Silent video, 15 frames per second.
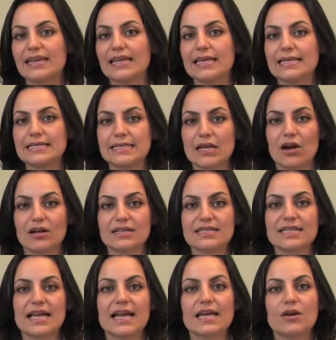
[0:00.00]
easy
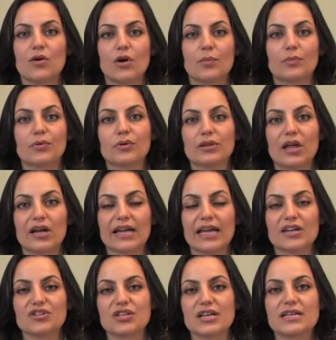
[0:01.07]
onset or a
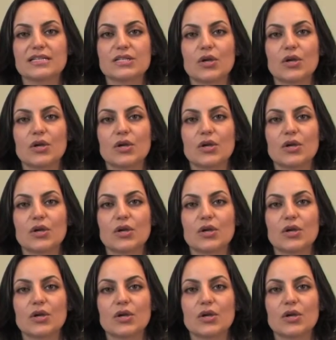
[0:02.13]
prolongation.